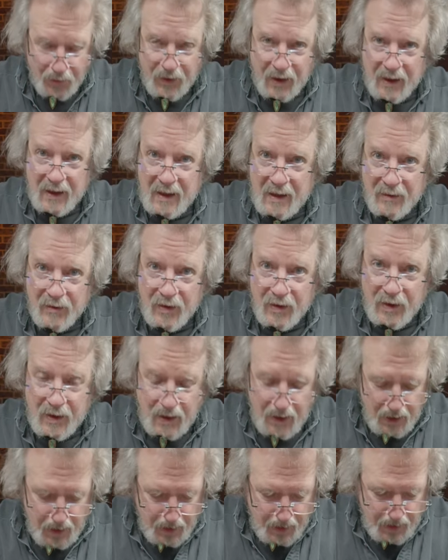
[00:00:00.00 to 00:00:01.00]
with any of the,
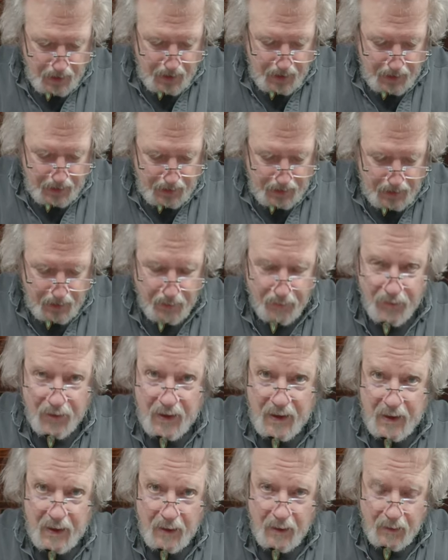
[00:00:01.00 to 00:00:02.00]
any of
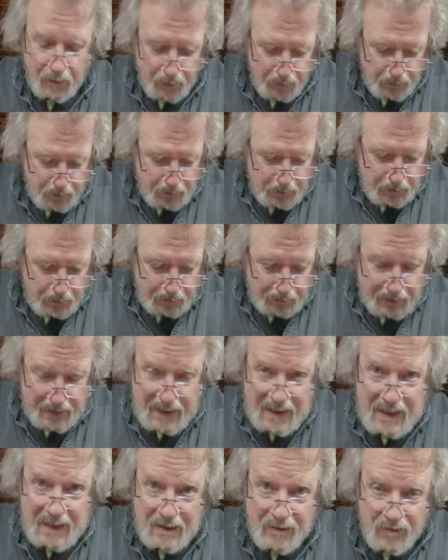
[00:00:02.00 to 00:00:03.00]
the uh,
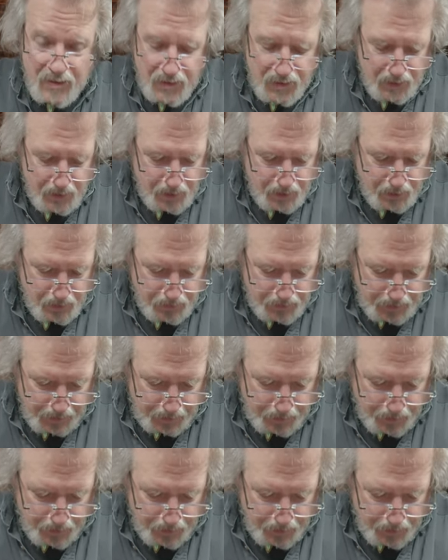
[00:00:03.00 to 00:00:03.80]
leads that